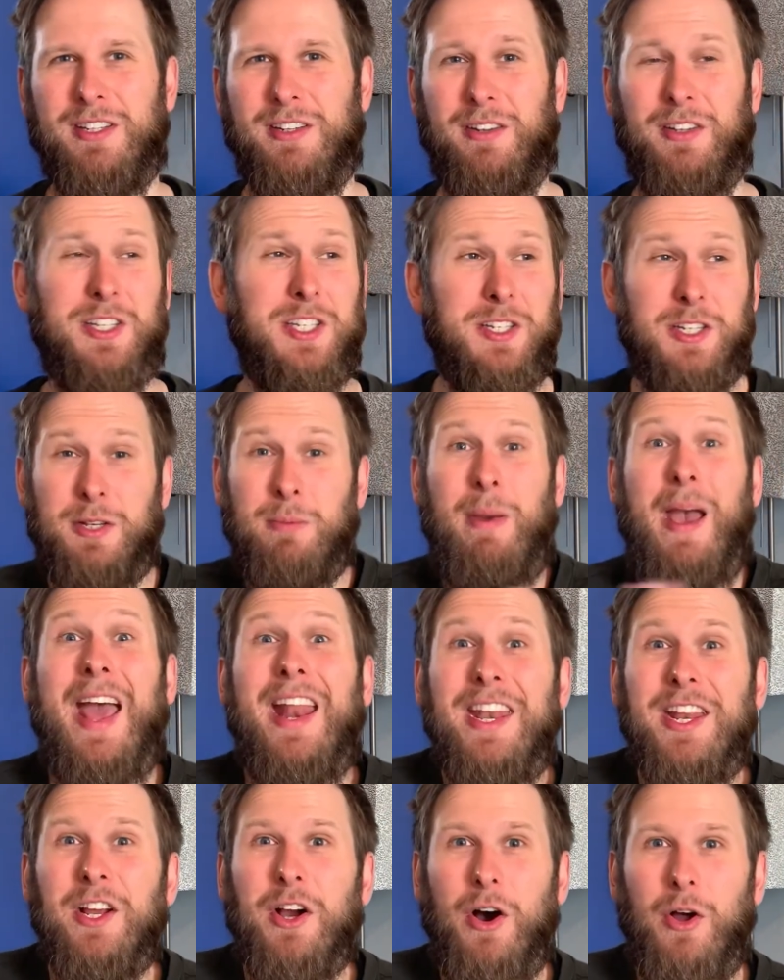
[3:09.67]
Not
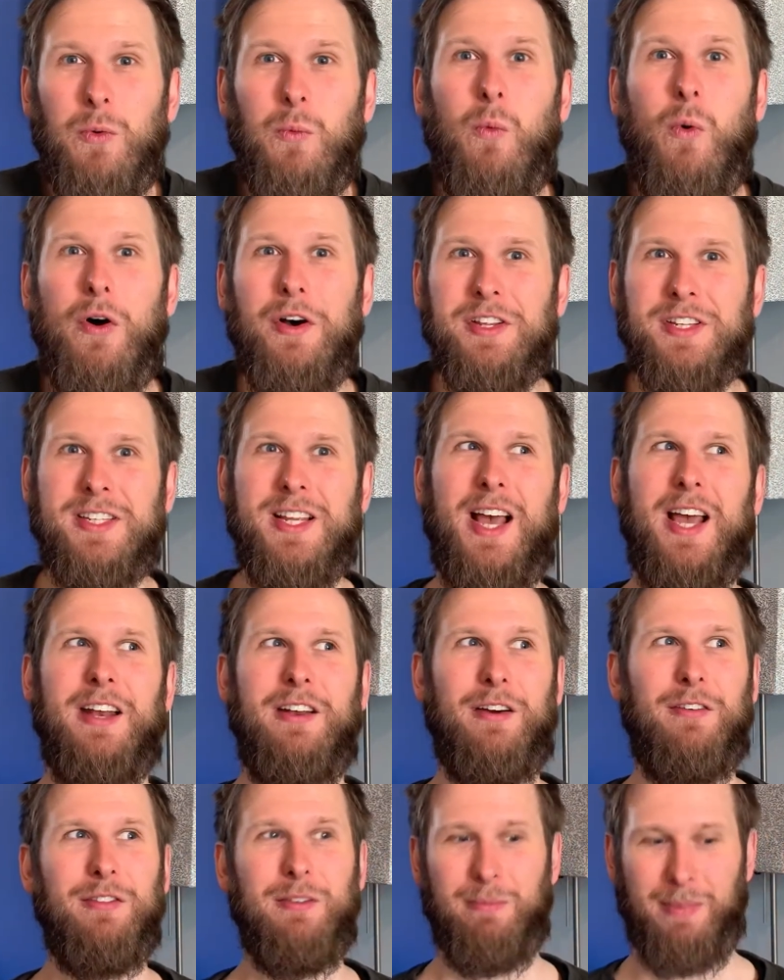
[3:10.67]
depending on what side
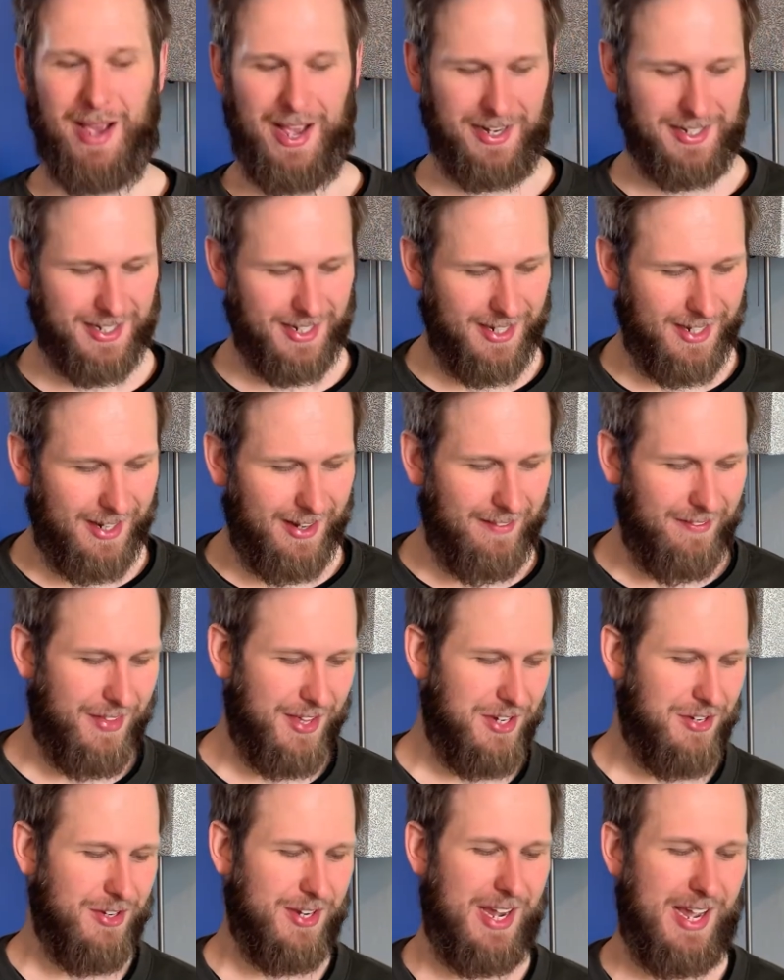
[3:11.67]
of the bed
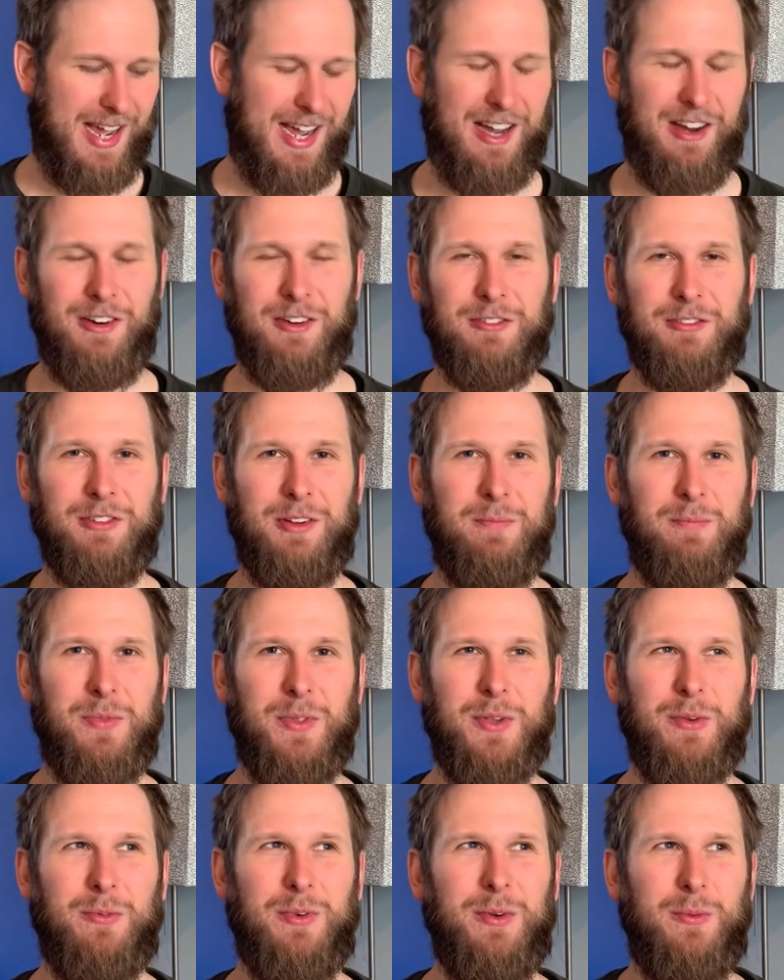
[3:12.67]
that you get out of
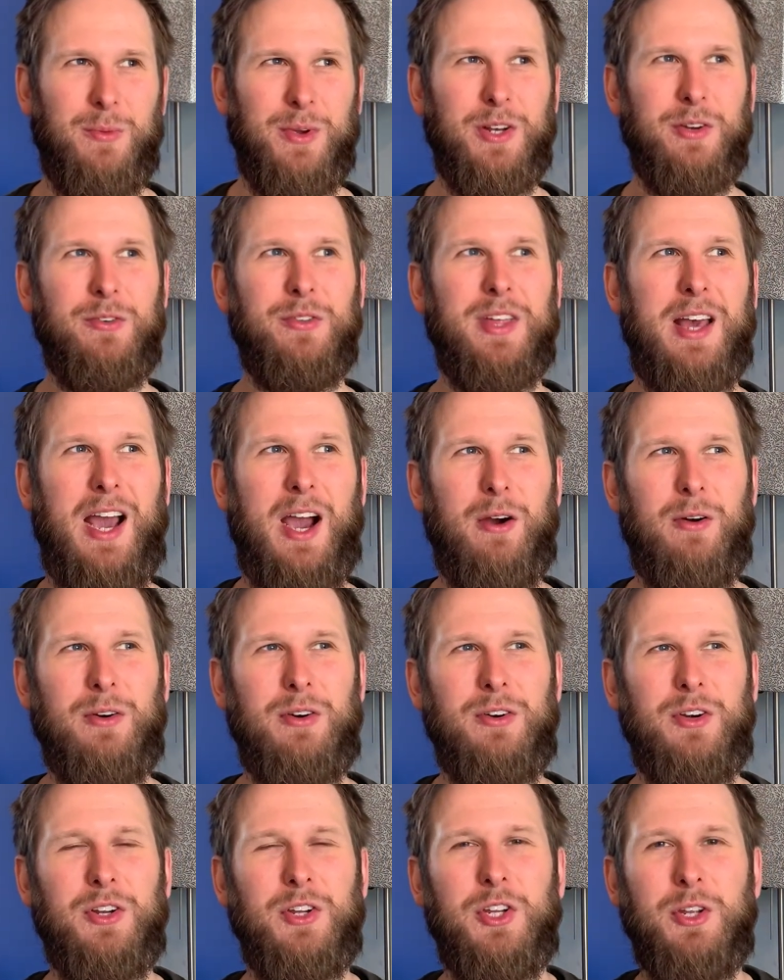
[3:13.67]
we, we know that
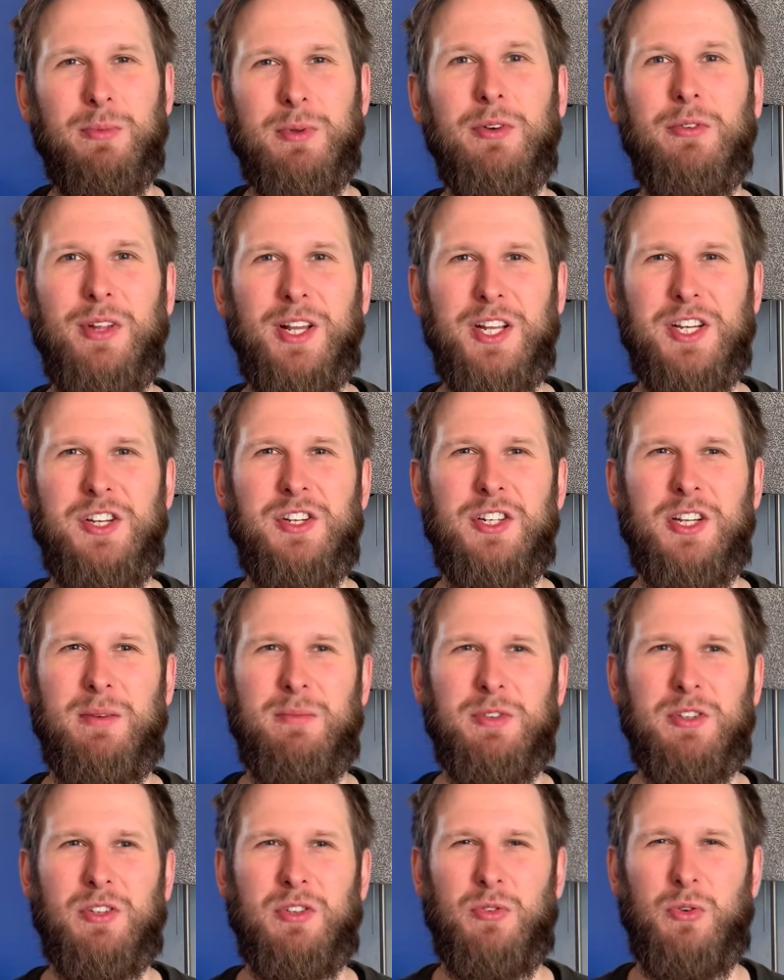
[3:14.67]
our human
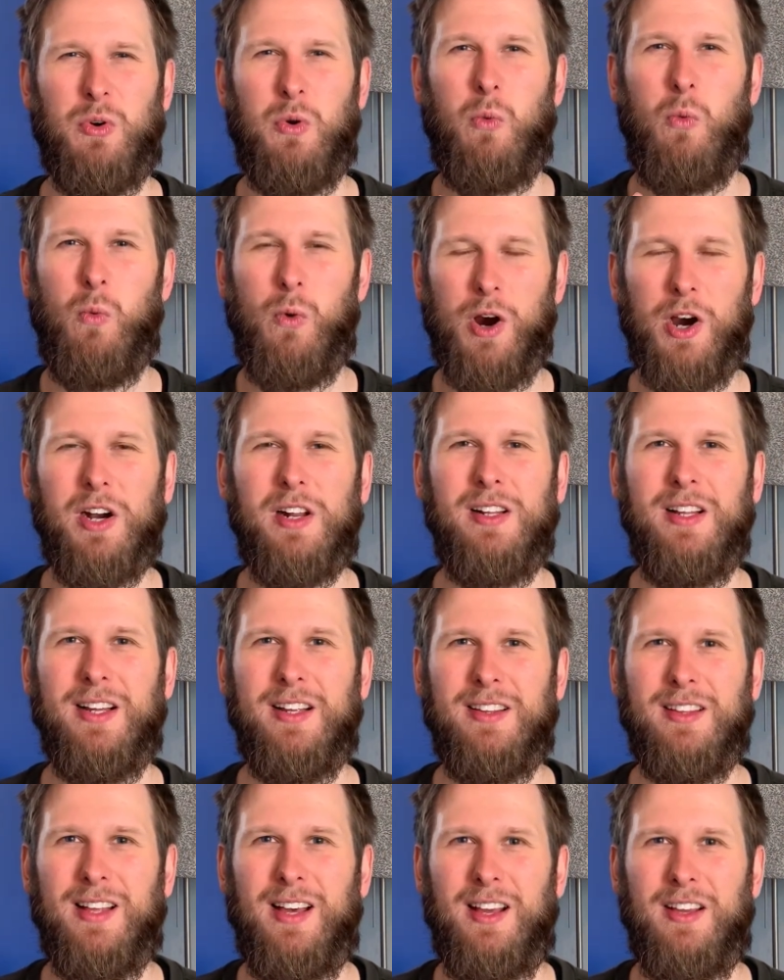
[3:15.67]
relationships don't work like
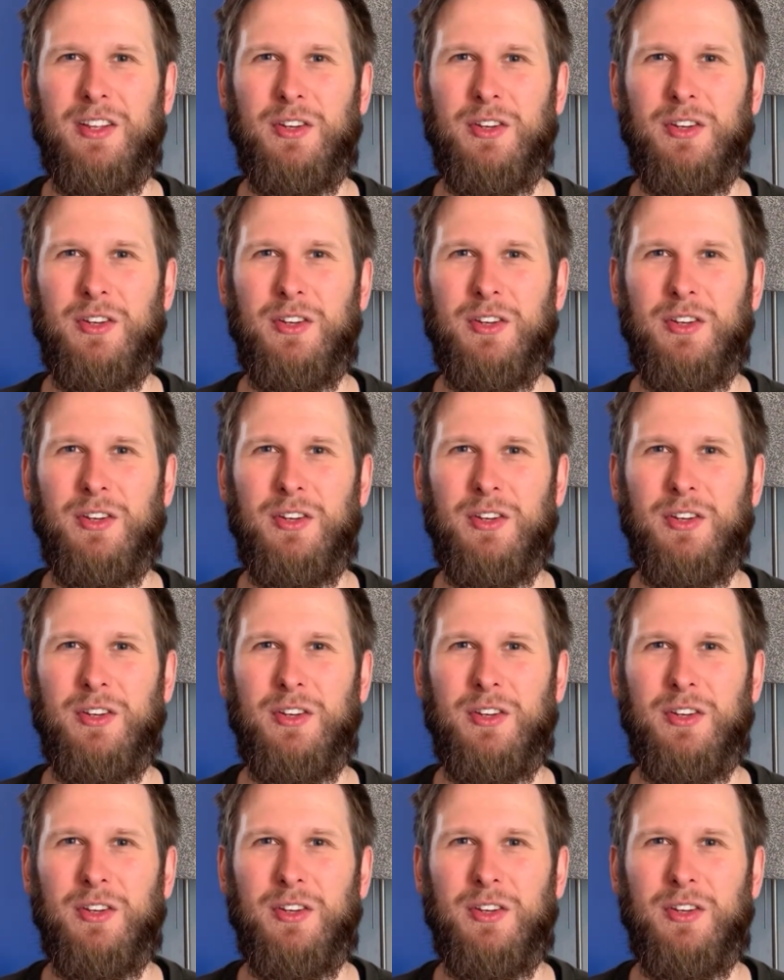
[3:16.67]
that.